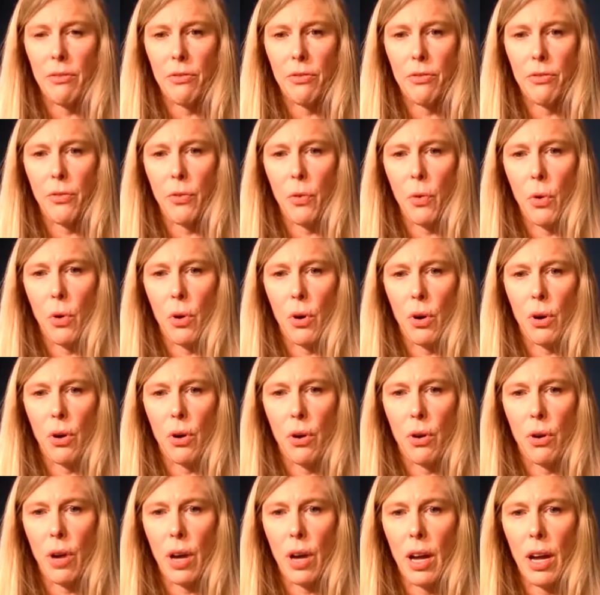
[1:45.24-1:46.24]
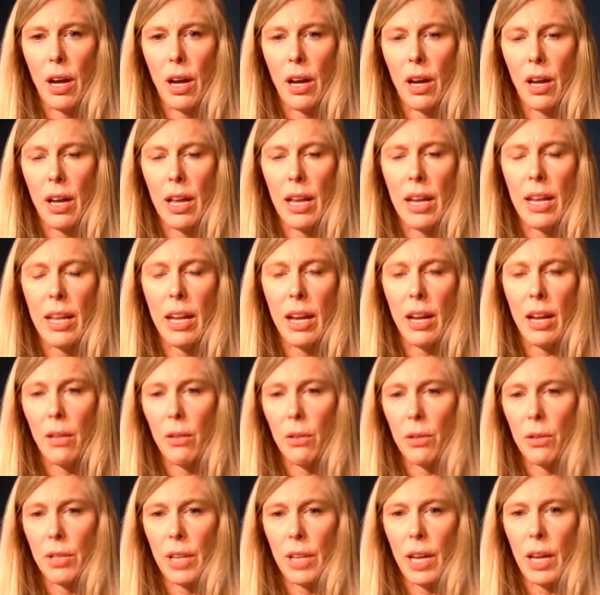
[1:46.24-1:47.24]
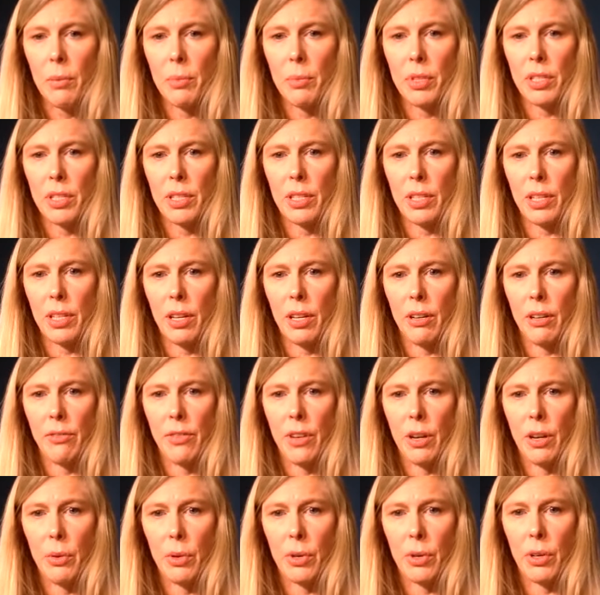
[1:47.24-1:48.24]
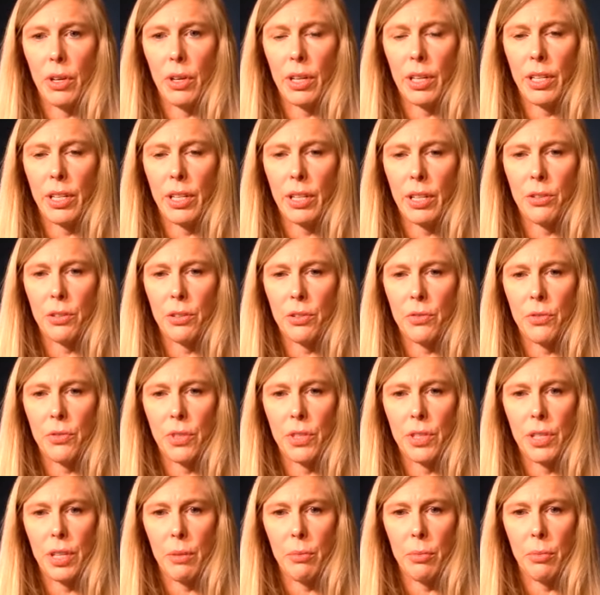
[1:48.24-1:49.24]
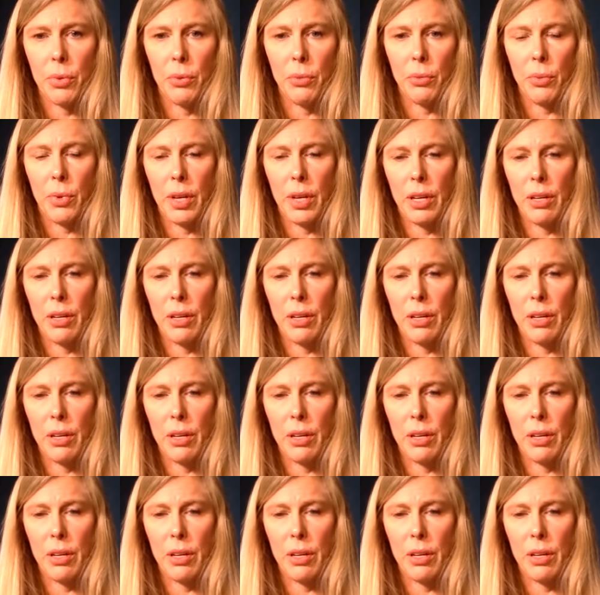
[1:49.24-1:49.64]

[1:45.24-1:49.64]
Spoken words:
for any other types of network architectures? For example,